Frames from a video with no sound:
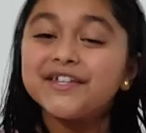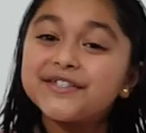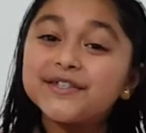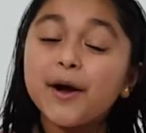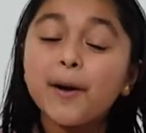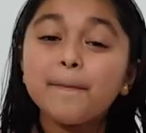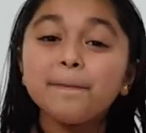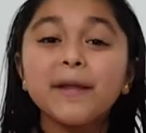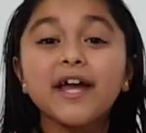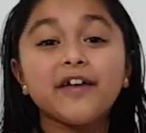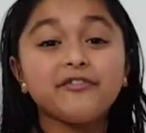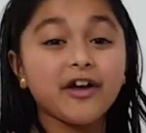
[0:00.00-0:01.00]
So
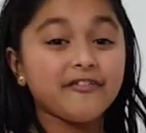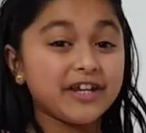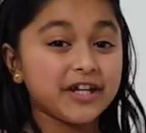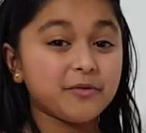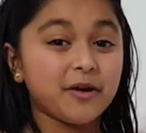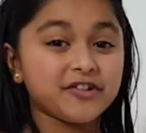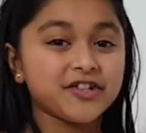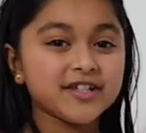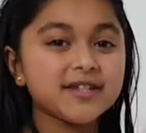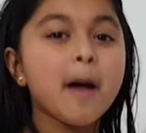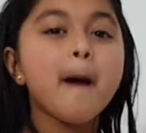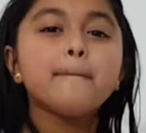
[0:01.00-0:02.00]
if you have any
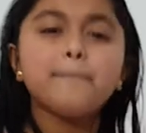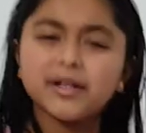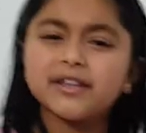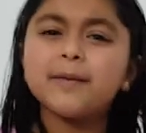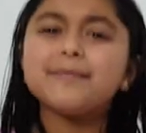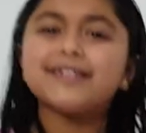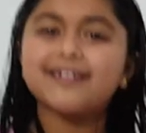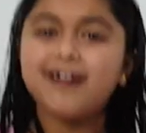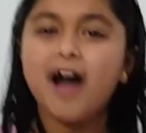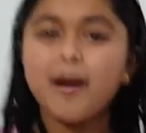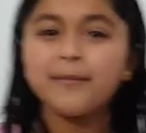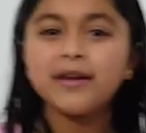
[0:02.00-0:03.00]
questions, put them in the
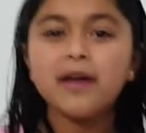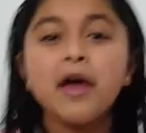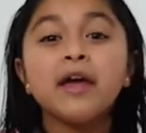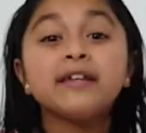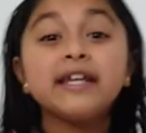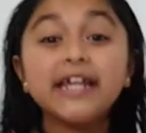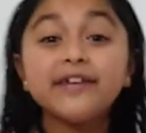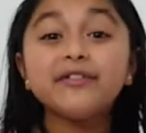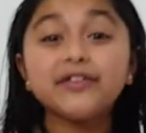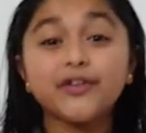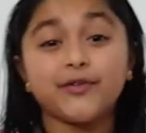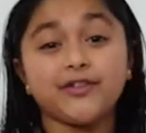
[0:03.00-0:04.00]
comment,
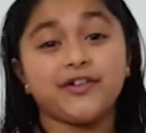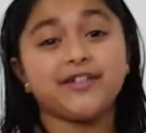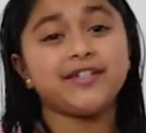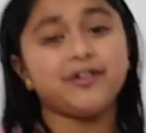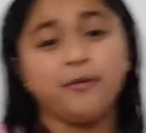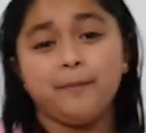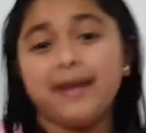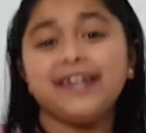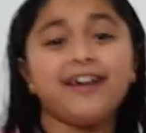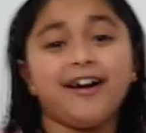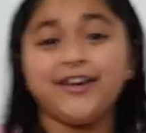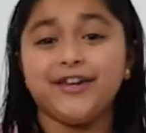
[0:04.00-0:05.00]
even though there's still
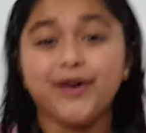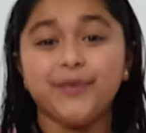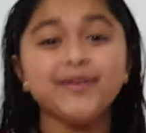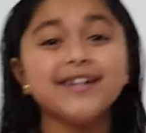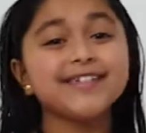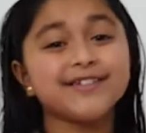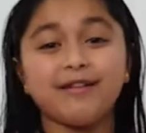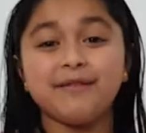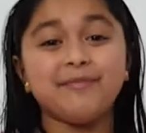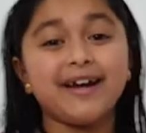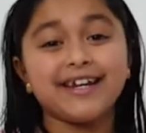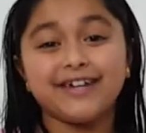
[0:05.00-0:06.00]
many unknown, so
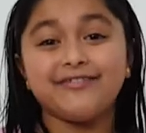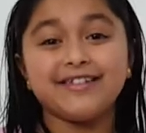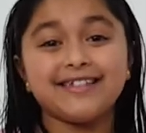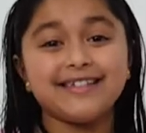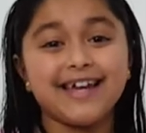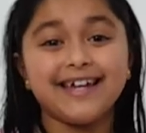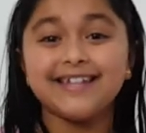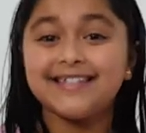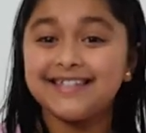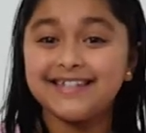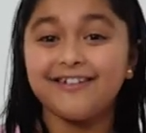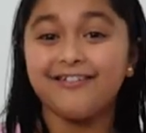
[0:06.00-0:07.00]
I might even say
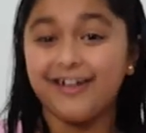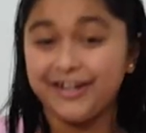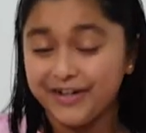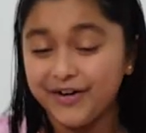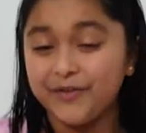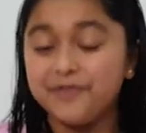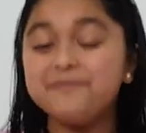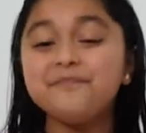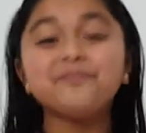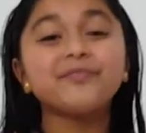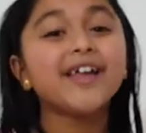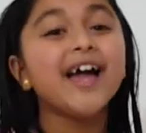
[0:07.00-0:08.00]
it's still unknown.
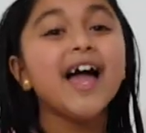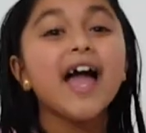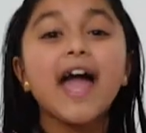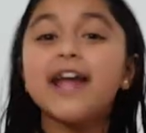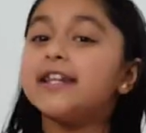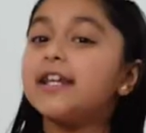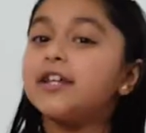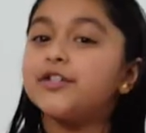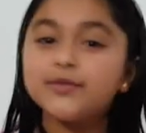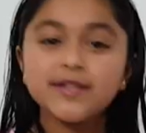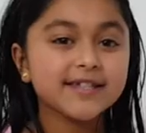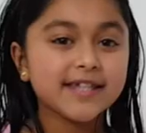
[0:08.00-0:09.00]
And
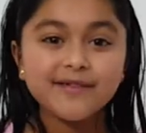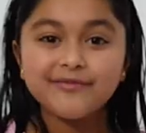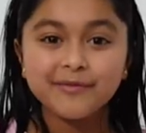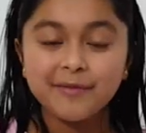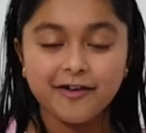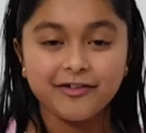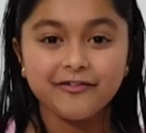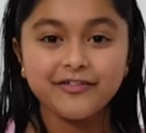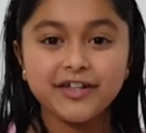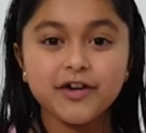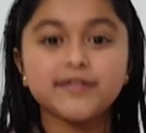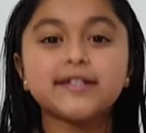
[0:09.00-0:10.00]
do the same for my other
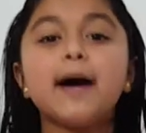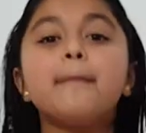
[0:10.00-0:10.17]
videos.